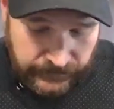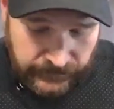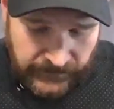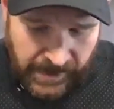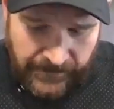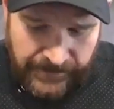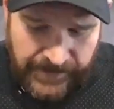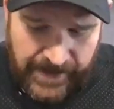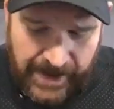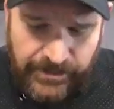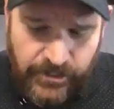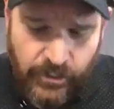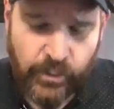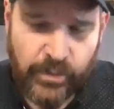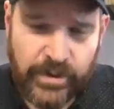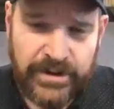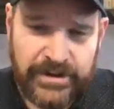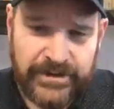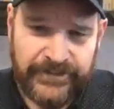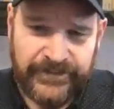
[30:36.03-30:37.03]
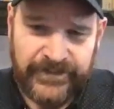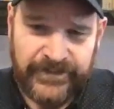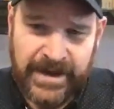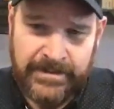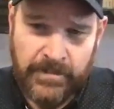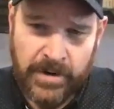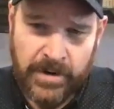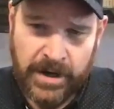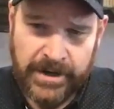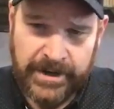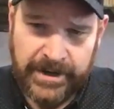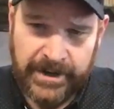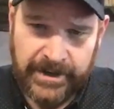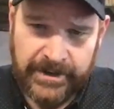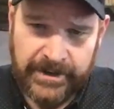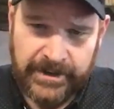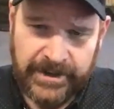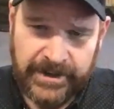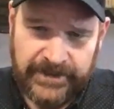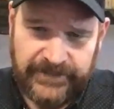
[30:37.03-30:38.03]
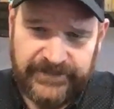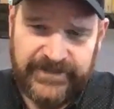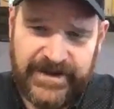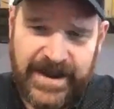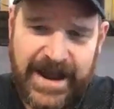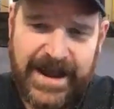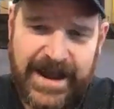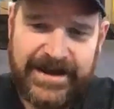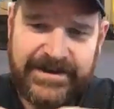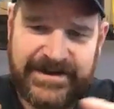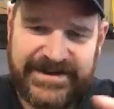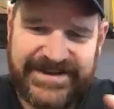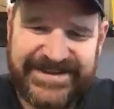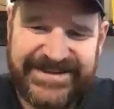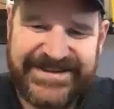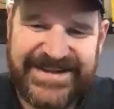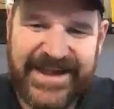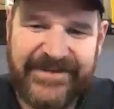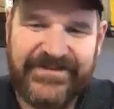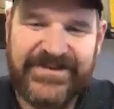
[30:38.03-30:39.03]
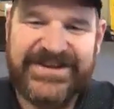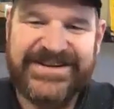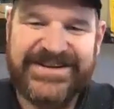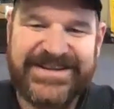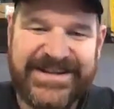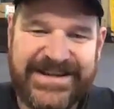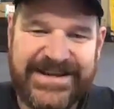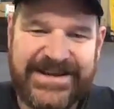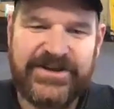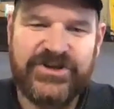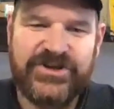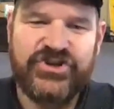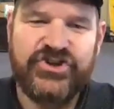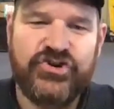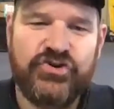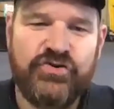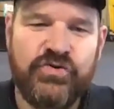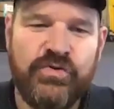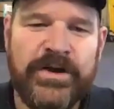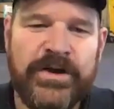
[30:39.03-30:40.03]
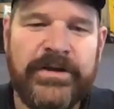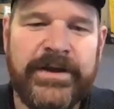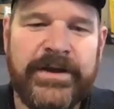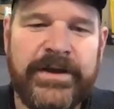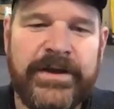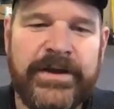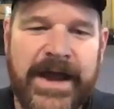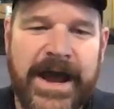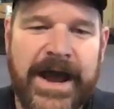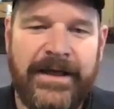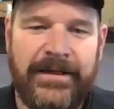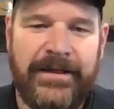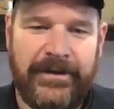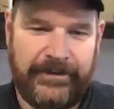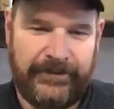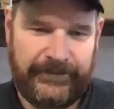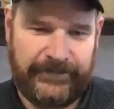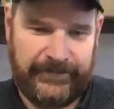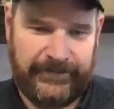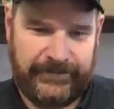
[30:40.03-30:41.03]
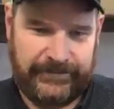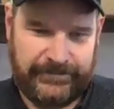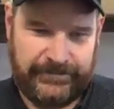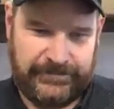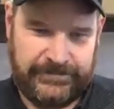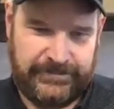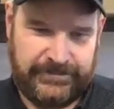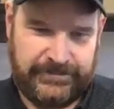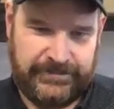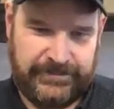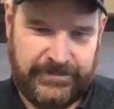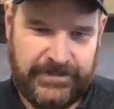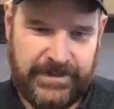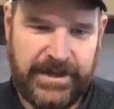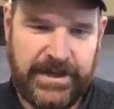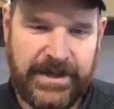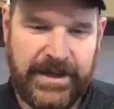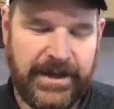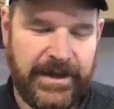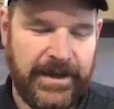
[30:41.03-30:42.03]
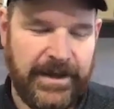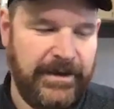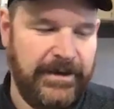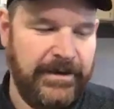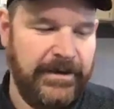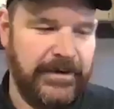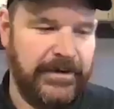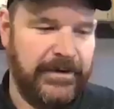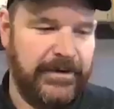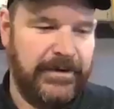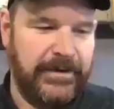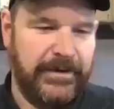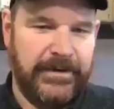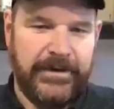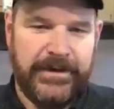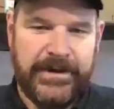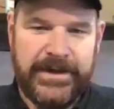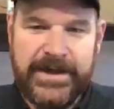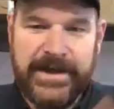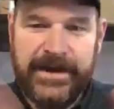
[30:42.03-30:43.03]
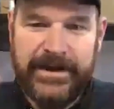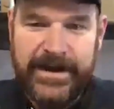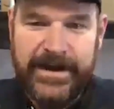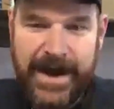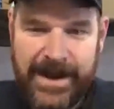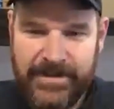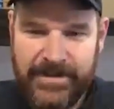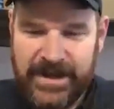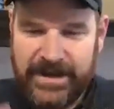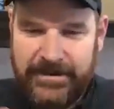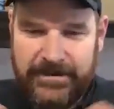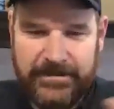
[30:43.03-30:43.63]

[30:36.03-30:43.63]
that the real estate market is tied to $17 trillion in economic